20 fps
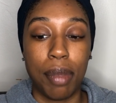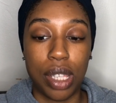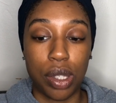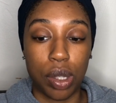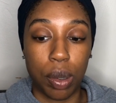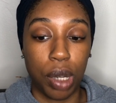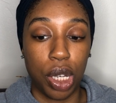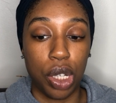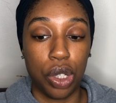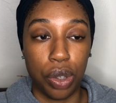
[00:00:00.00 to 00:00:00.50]

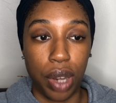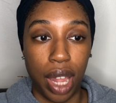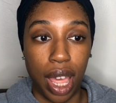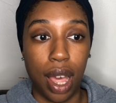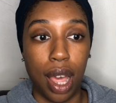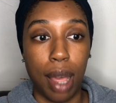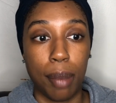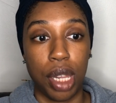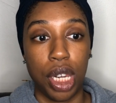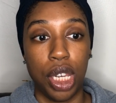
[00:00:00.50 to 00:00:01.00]
that's what I'm gonna do
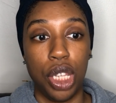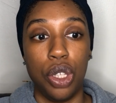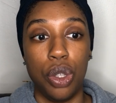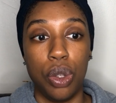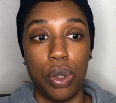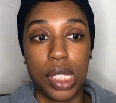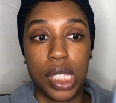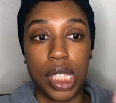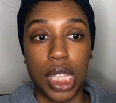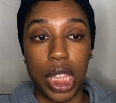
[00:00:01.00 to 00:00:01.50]
now. I'm gonna
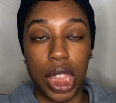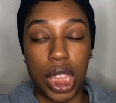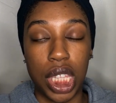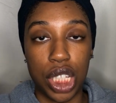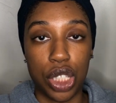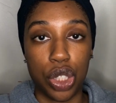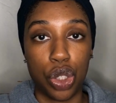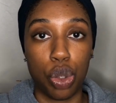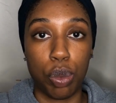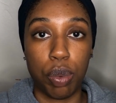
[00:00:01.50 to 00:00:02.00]
use
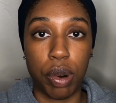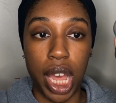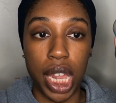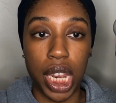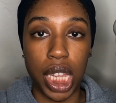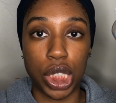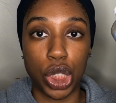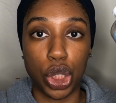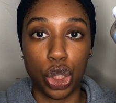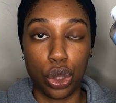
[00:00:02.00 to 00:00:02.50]
these 2
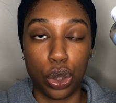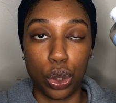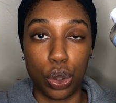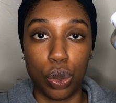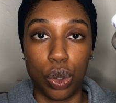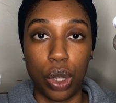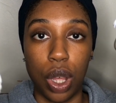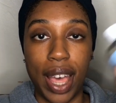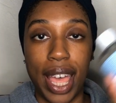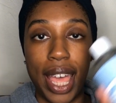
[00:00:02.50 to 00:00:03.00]
products
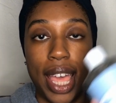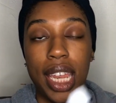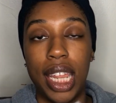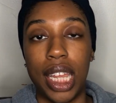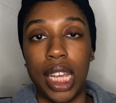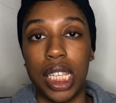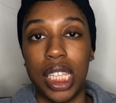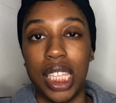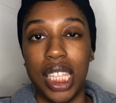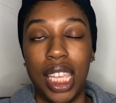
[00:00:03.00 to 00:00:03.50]
to go ahead
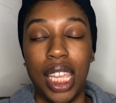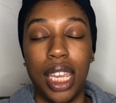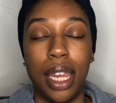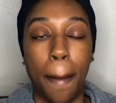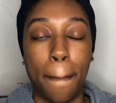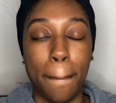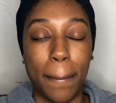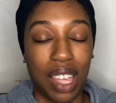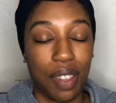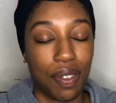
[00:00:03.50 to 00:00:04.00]
and
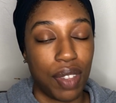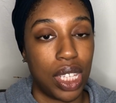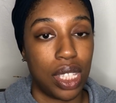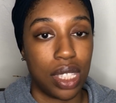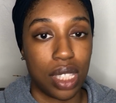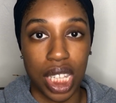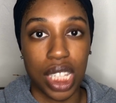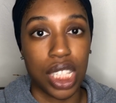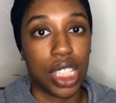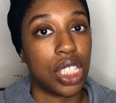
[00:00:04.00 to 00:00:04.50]
clean my
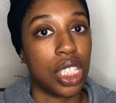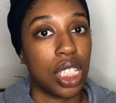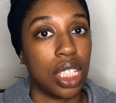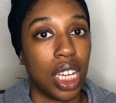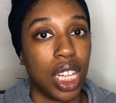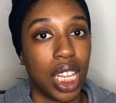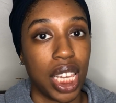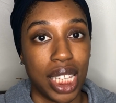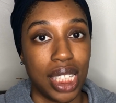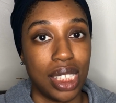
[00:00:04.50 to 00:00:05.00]
face and
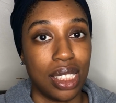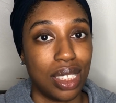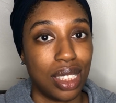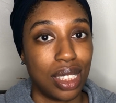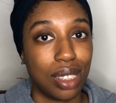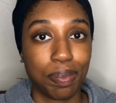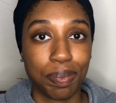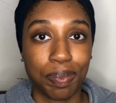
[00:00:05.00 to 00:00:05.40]
to cleanse.